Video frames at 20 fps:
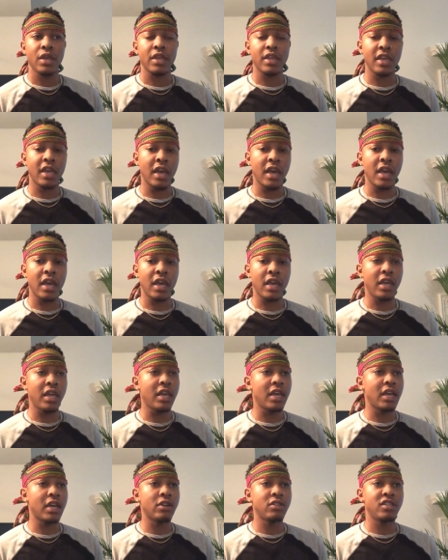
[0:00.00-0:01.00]

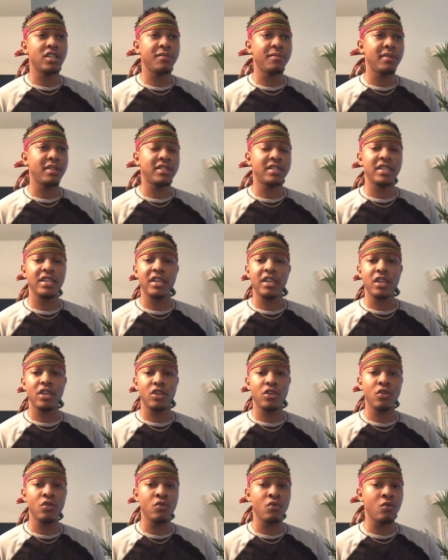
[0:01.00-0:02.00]
gay,
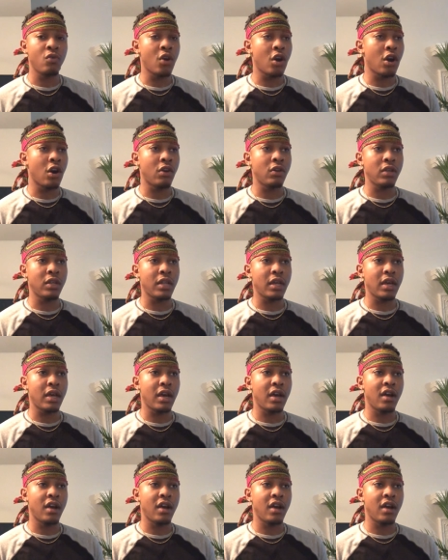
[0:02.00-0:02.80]
LGBTQ, all of that.